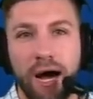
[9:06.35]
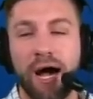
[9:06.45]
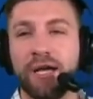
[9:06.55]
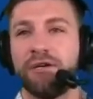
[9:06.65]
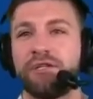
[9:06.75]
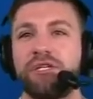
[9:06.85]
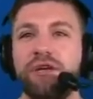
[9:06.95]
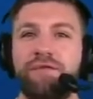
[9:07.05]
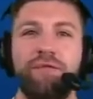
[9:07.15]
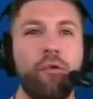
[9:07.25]
I could
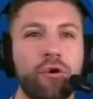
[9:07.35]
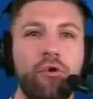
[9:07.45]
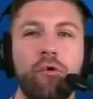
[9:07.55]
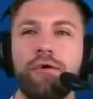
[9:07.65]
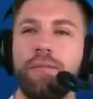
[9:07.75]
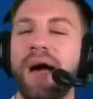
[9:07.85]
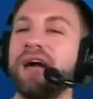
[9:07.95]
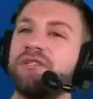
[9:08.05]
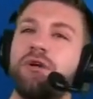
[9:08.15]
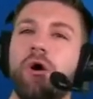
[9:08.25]
see four
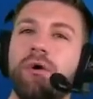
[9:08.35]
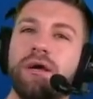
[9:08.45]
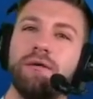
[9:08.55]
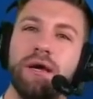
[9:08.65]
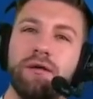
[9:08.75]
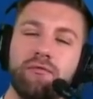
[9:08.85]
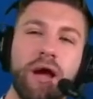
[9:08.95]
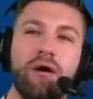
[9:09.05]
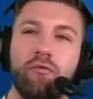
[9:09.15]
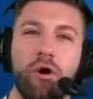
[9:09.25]
cornerbacks going in
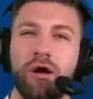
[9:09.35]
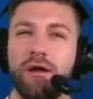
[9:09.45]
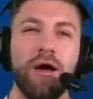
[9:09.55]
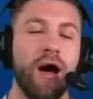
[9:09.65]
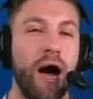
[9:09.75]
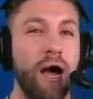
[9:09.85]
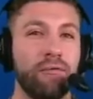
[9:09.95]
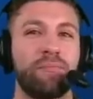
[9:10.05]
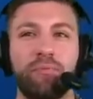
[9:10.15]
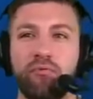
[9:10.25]
round one. I
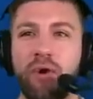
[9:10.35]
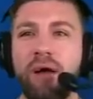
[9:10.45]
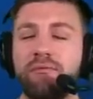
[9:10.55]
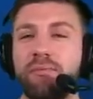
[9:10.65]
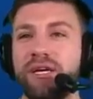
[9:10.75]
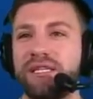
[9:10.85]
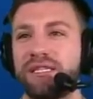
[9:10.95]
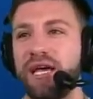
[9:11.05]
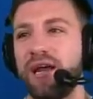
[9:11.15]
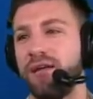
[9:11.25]
would probably
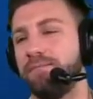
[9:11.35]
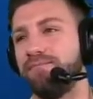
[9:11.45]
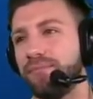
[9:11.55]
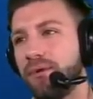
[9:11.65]
set it.